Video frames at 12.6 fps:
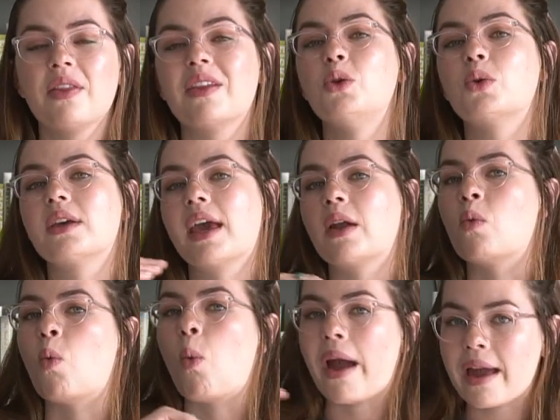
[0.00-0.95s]
then you can
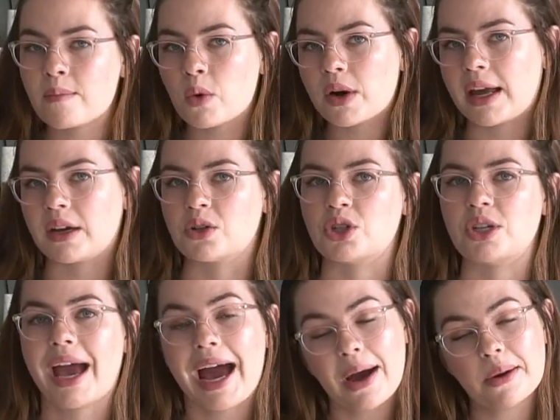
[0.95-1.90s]
get way more
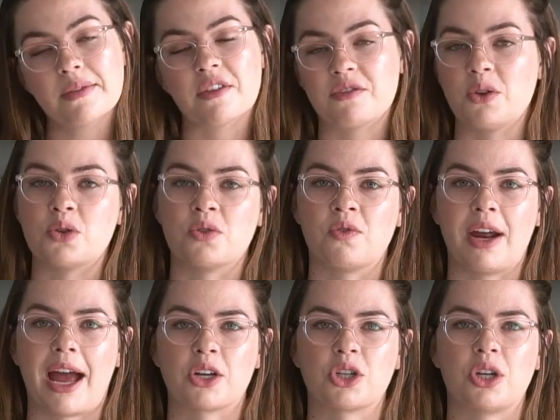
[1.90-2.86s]
energy out of the fusion
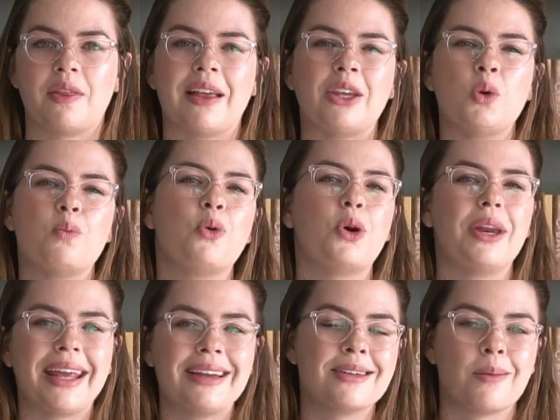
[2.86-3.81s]
reaction than you
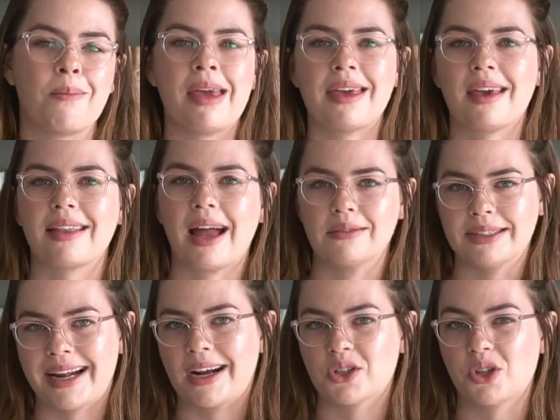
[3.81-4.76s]
put into making that
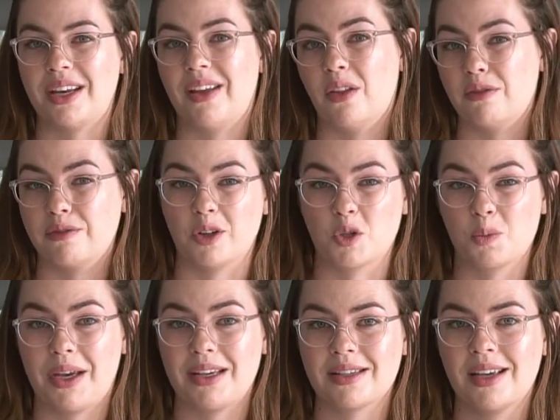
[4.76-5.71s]
reaction in the first
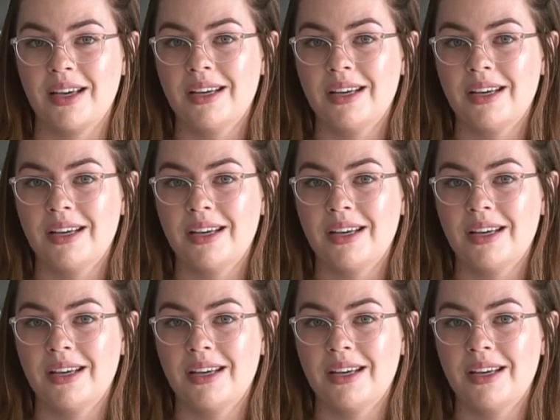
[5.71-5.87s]
place.